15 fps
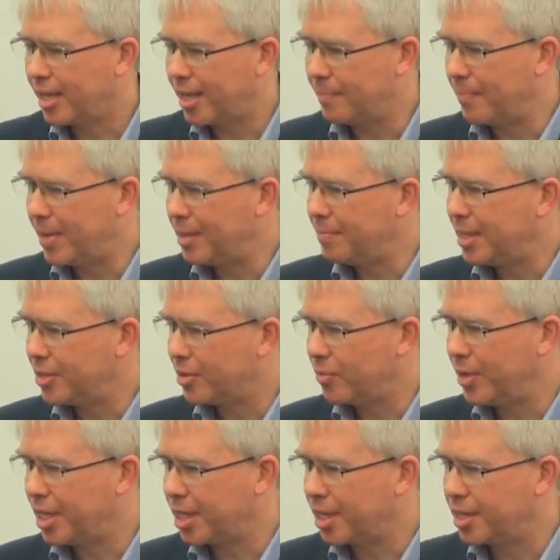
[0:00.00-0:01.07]
It may be that
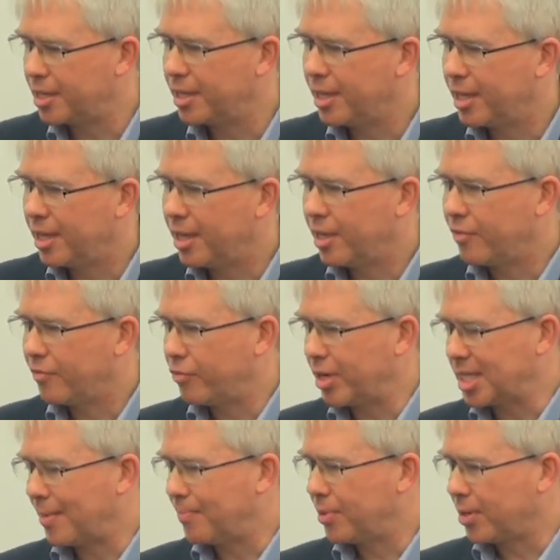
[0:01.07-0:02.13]
we can, for
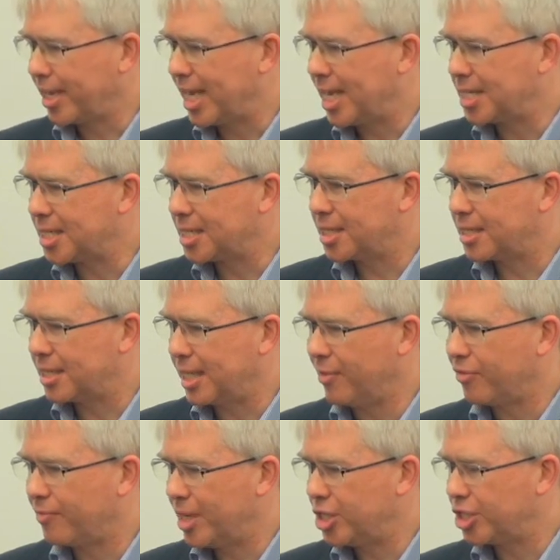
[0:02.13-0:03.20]
example, get
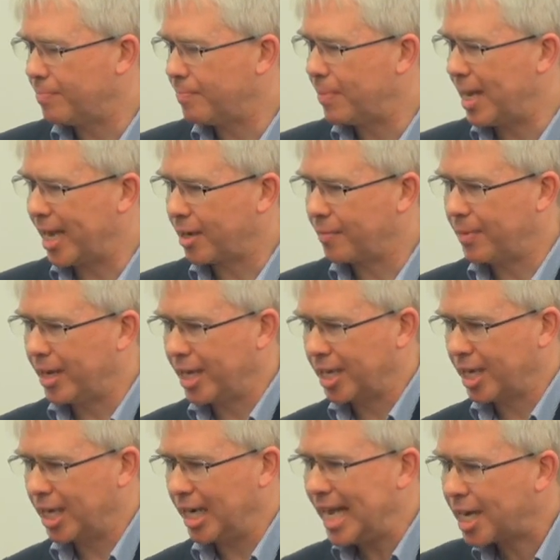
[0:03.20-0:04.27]
information back by
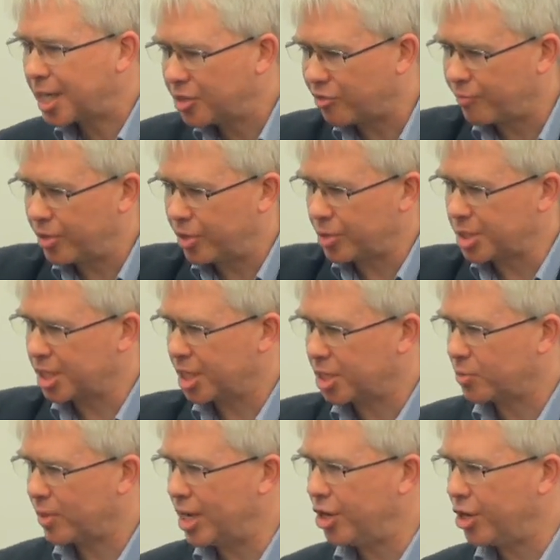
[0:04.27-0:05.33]
a collective
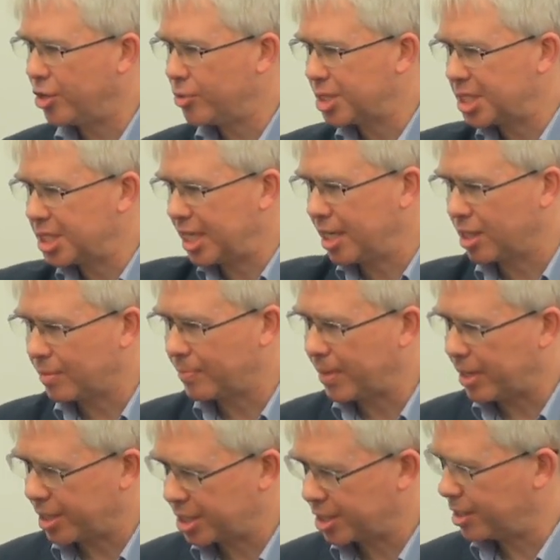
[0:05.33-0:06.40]
process where no single
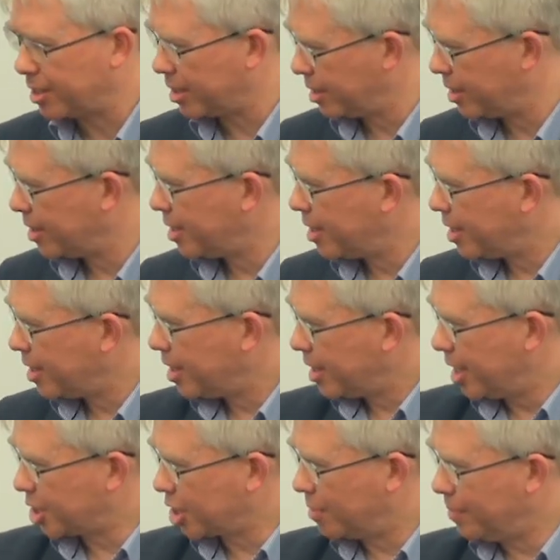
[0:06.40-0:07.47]
particle
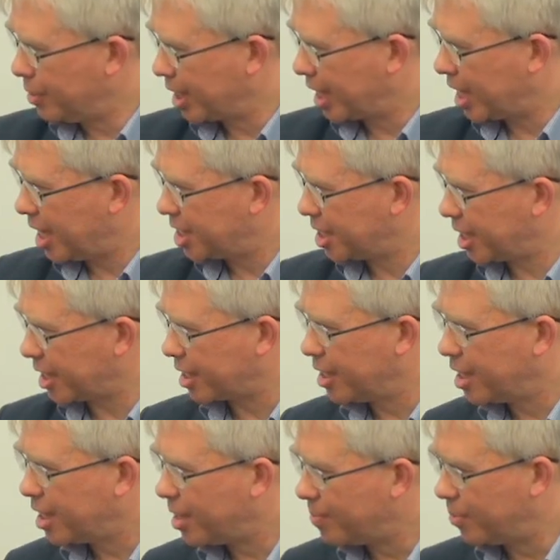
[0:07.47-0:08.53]
is communicating,
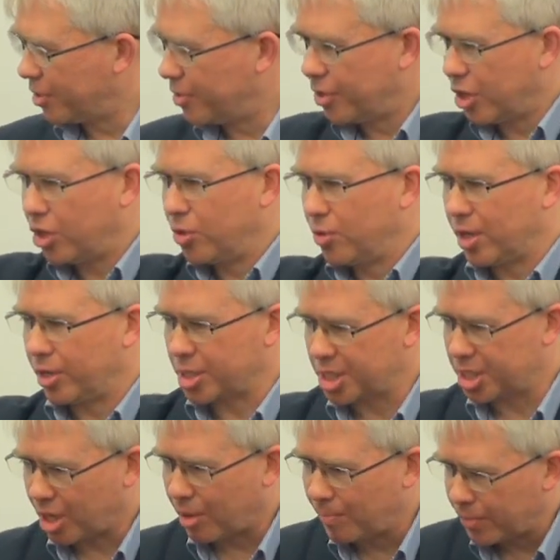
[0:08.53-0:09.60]
but the whole
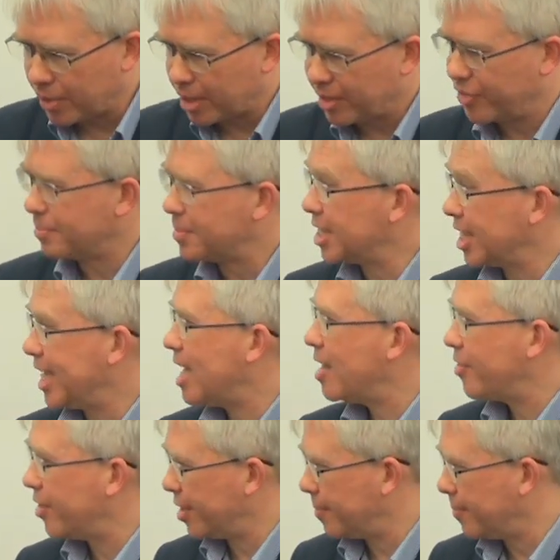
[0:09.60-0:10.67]
ensemble of them
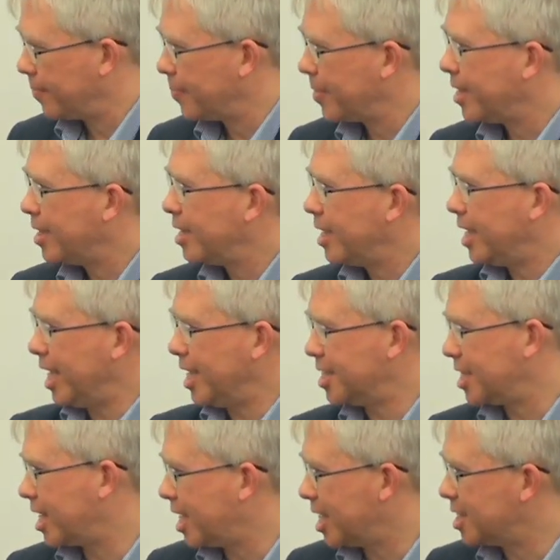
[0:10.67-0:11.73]
together
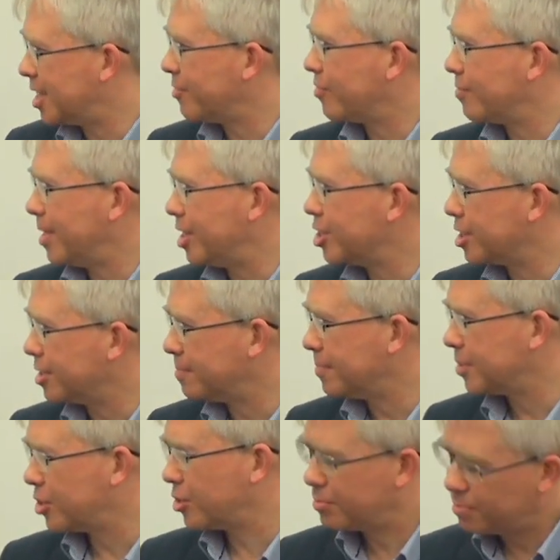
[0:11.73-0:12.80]
indicates information.
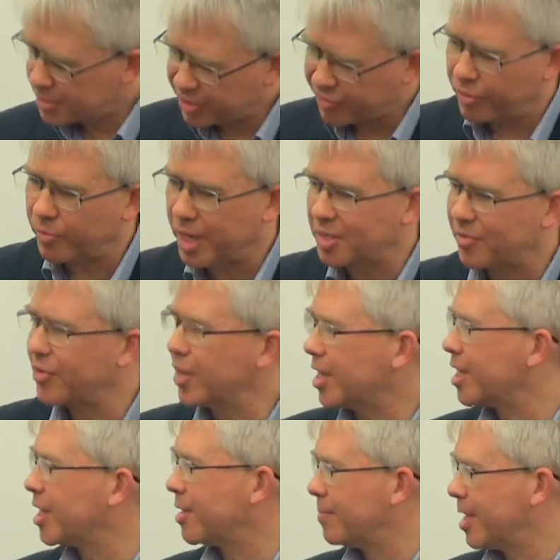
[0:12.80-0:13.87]
So different ways of
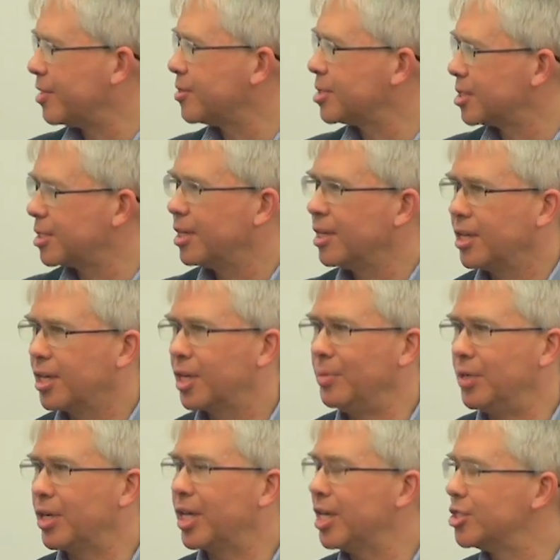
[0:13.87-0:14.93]
thinking about
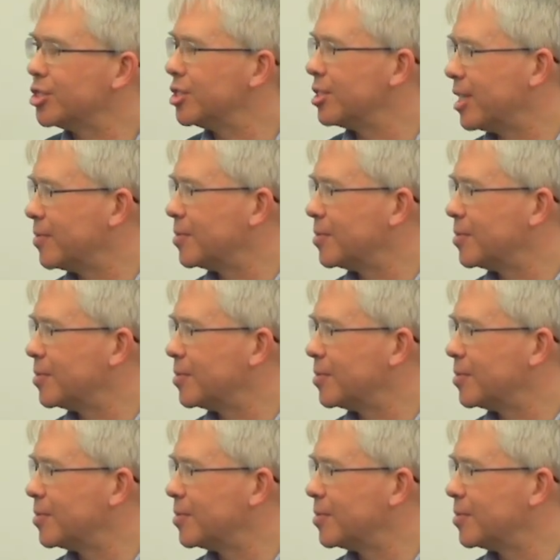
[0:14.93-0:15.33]
communication.